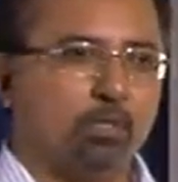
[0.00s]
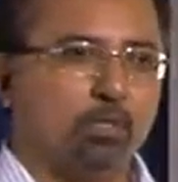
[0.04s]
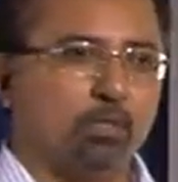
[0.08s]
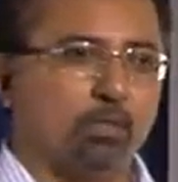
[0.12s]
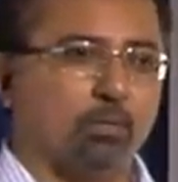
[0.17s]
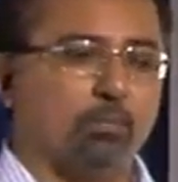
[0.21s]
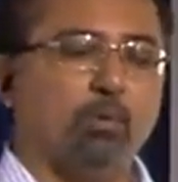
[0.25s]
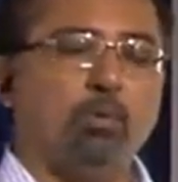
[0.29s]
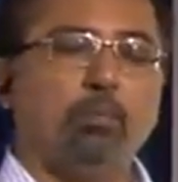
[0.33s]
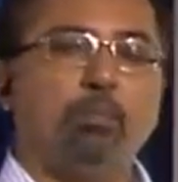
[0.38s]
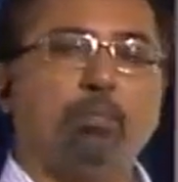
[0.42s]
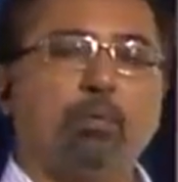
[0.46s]

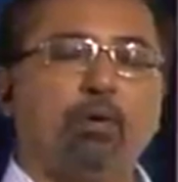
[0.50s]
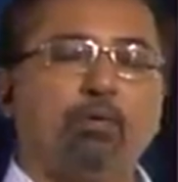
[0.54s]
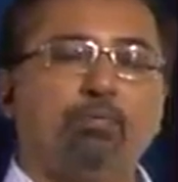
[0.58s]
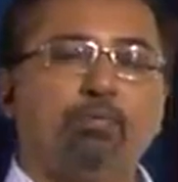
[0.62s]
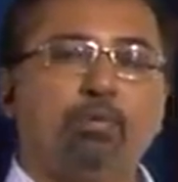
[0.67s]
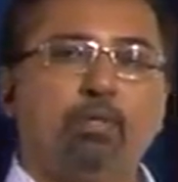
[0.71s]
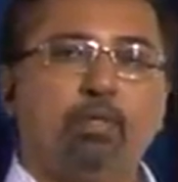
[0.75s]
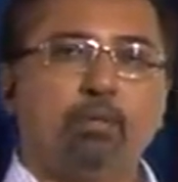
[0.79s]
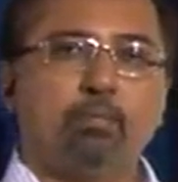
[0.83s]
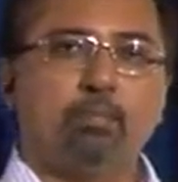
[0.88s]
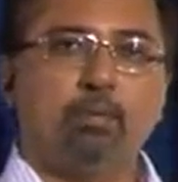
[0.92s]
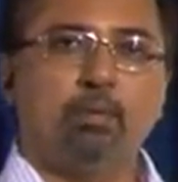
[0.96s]
the more
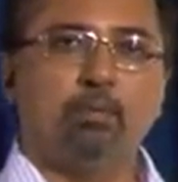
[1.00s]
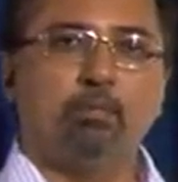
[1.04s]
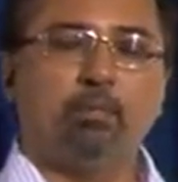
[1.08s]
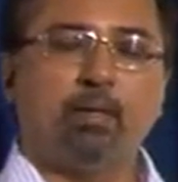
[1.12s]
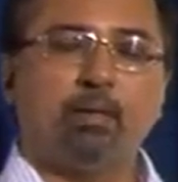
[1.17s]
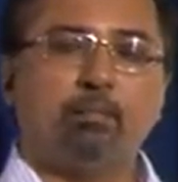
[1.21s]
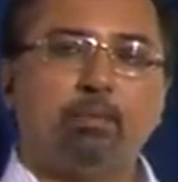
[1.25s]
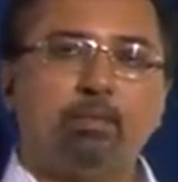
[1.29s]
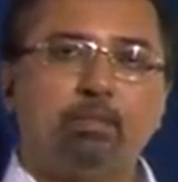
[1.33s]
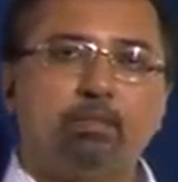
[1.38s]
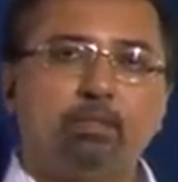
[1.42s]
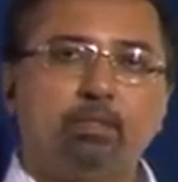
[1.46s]
profitable
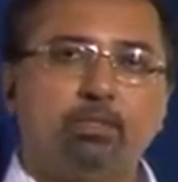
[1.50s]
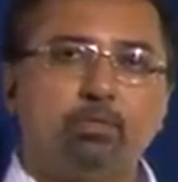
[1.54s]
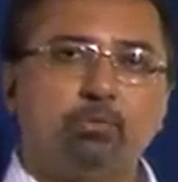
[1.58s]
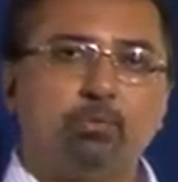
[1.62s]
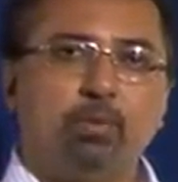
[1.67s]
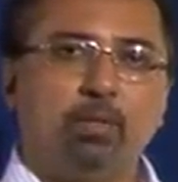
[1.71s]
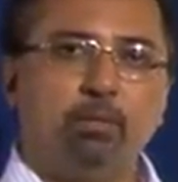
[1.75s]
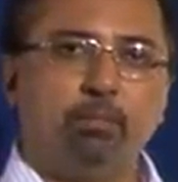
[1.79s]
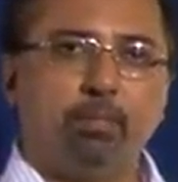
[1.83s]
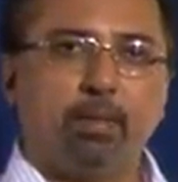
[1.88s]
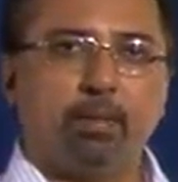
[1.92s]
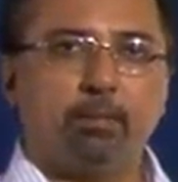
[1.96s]
my business
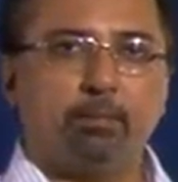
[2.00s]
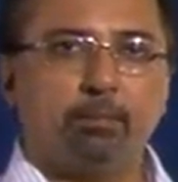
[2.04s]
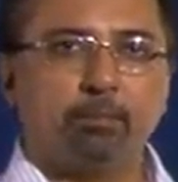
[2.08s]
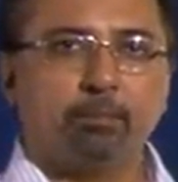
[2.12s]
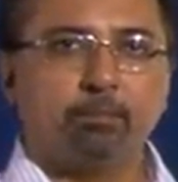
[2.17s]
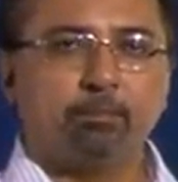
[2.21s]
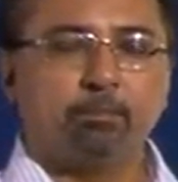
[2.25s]
will be.